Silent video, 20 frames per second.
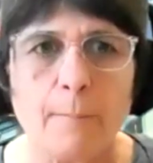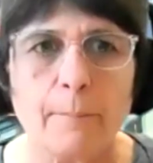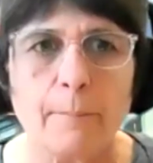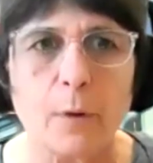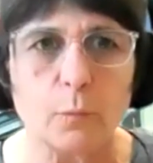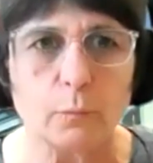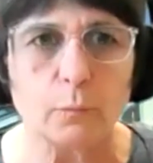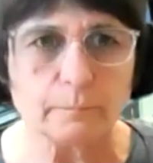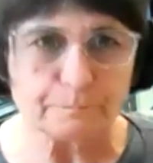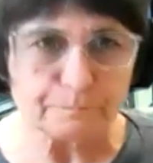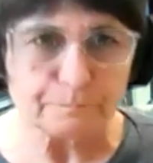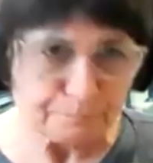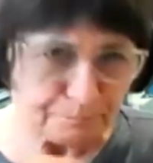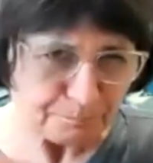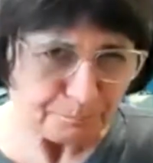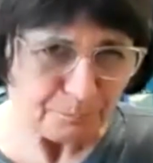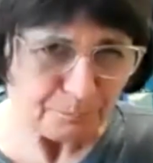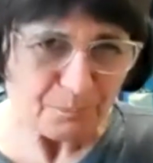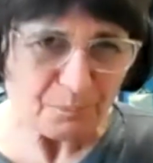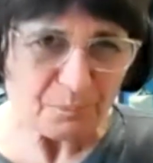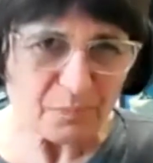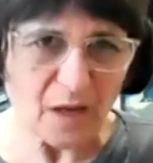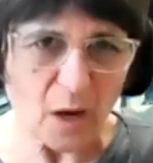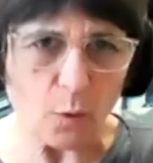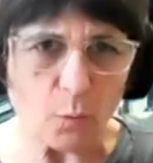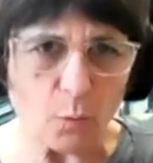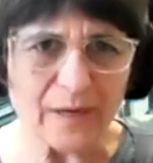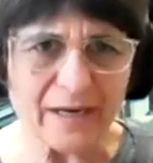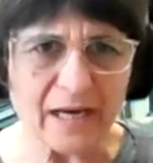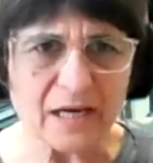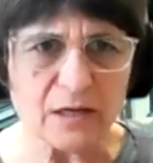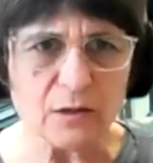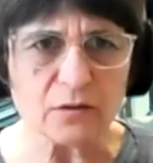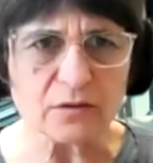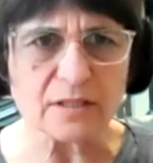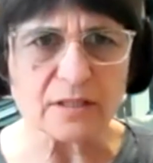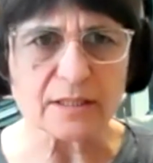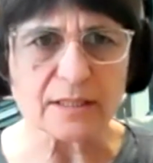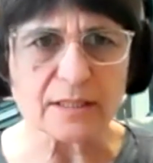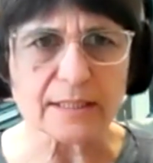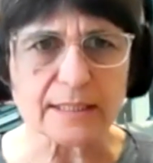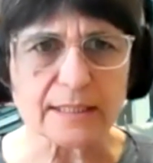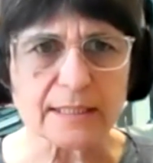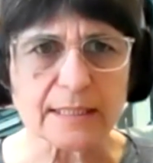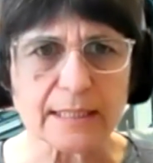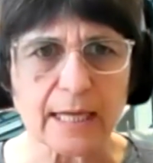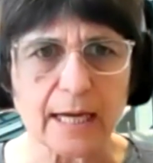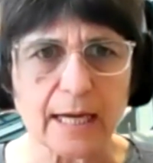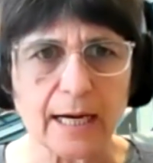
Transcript: But when I looked at it,